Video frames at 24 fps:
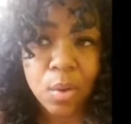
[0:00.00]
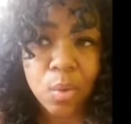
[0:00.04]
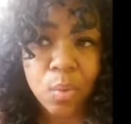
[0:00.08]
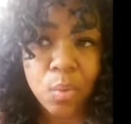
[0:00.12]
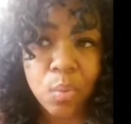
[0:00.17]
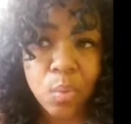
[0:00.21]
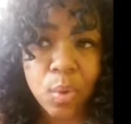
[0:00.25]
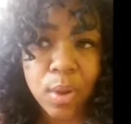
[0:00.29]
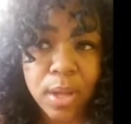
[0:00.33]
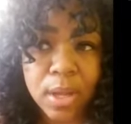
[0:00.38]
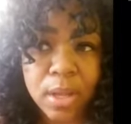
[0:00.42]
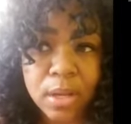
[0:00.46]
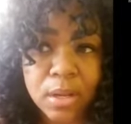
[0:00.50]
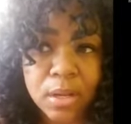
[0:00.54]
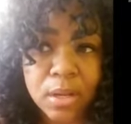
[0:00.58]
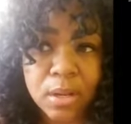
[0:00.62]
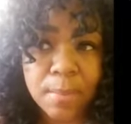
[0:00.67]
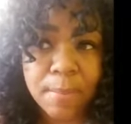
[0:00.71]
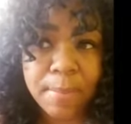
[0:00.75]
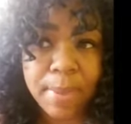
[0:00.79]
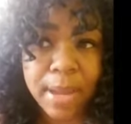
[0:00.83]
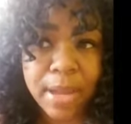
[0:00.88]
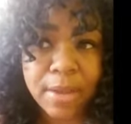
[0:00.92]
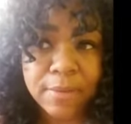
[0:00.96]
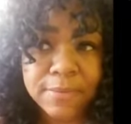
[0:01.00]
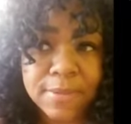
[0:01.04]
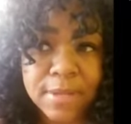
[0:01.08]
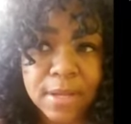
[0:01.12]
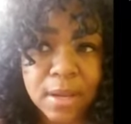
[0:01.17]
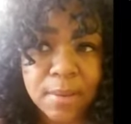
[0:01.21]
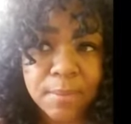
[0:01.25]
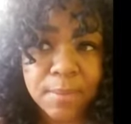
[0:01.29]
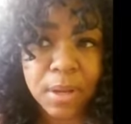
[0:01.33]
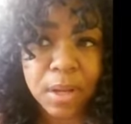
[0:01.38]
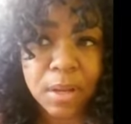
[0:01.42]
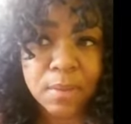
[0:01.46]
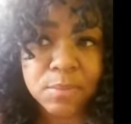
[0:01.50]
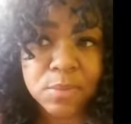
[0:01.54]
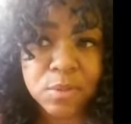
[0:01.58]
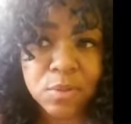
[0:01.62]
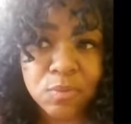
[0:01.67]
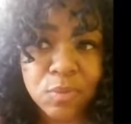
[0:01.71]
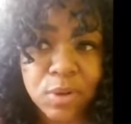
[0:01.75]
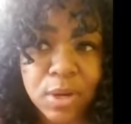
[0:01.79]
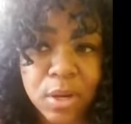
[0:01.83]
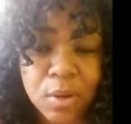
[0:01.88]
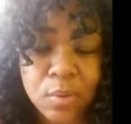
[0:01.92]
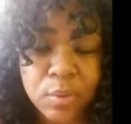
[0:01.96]
when bath time comes
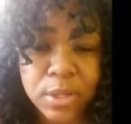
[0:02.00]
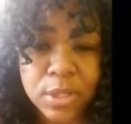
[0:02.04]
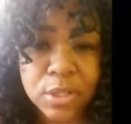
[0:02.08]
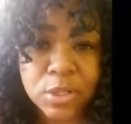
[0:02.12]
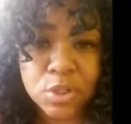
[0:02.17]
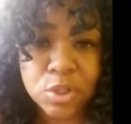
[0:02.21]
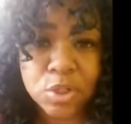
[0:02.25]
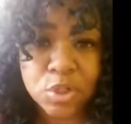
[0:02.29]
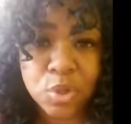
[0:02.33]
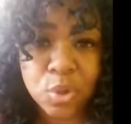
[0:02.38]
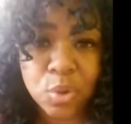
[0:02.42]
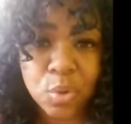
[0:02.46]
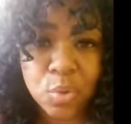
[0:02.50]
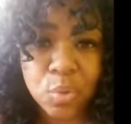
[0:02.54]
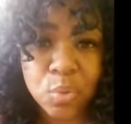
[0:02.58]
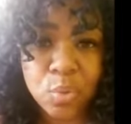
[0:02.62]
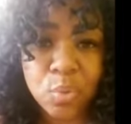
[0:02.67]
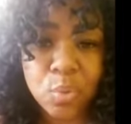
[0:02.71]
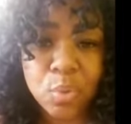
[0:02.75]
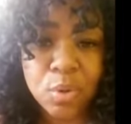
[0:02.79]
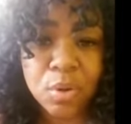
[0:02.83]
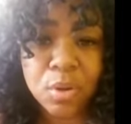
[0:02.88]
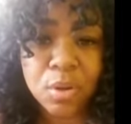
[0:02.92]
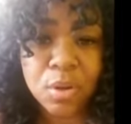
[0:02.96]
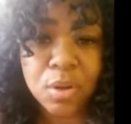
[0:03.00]
around. And so